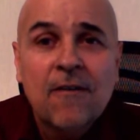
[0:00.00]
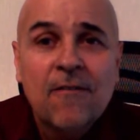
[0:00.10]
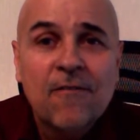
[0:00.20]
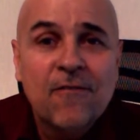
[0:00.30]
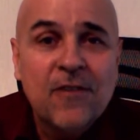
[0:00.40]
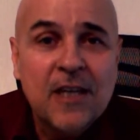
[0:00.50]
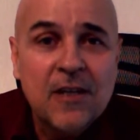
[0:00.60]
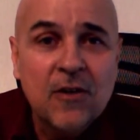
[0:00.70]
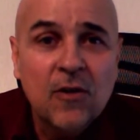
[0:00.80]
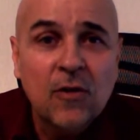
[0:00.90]

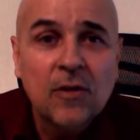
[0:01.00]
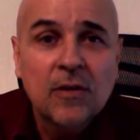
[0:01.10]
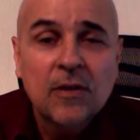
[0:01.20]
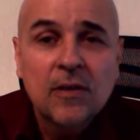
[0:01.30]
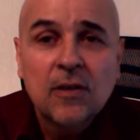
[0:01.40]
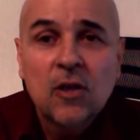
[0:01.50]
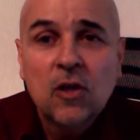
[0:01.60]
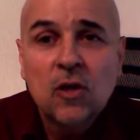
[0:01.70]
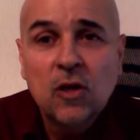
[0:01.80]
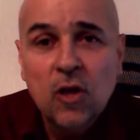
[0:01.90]
feel,
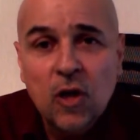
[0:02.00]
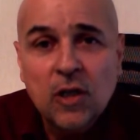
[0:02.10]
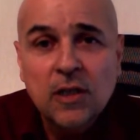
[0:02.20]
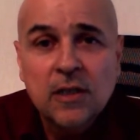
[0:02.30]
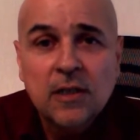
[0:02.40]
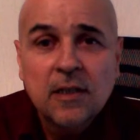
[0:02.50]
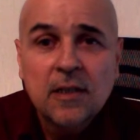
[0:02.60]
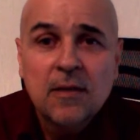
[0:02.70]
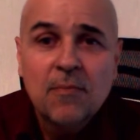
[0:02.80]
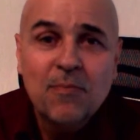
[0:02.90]
look,
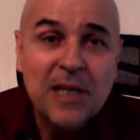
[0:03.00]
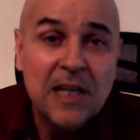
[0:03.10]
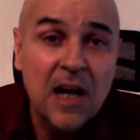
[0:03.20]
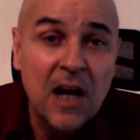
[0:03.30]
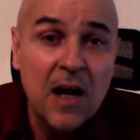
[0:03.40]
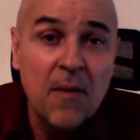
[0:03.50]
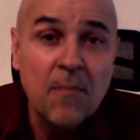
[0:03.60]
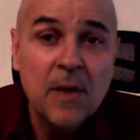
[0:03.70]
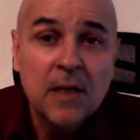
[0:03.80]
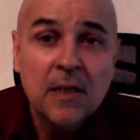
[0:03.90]

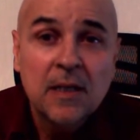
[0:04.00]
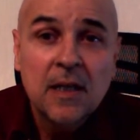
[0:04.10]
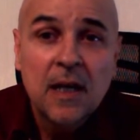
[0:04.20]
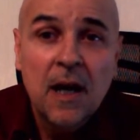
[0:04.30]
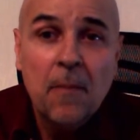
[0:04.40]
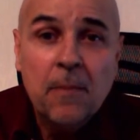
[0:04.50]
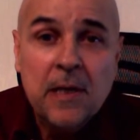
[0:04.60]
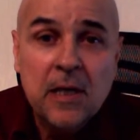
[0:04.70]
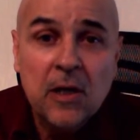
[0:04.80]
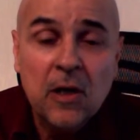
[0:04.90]
become,
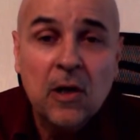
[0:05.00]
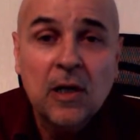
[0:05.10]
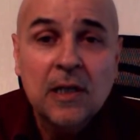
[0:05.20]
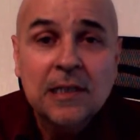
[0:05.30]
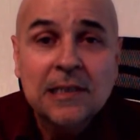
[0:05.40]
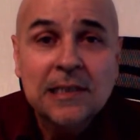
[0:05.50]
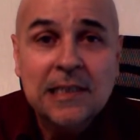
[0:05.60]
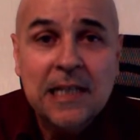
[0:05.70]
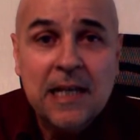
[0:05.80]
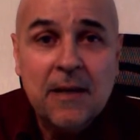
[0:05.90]
appear,
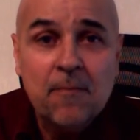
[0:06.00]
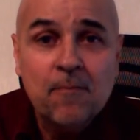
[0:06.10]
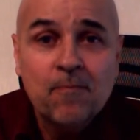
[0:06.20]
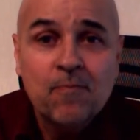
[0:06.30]
seem.